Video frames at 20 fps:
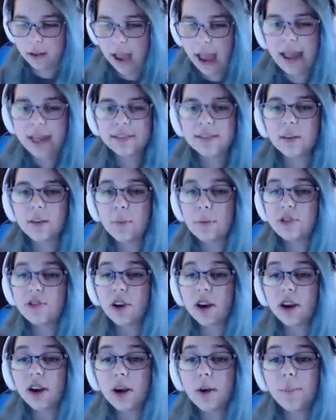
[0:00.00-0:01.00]
And someone
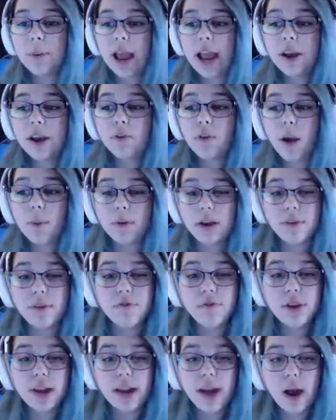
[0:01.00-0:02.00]
started a bank robbery. If
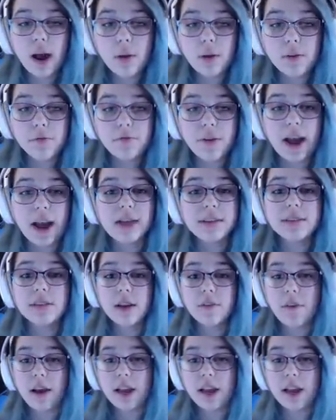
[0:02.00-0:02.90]
you get out here fast enough,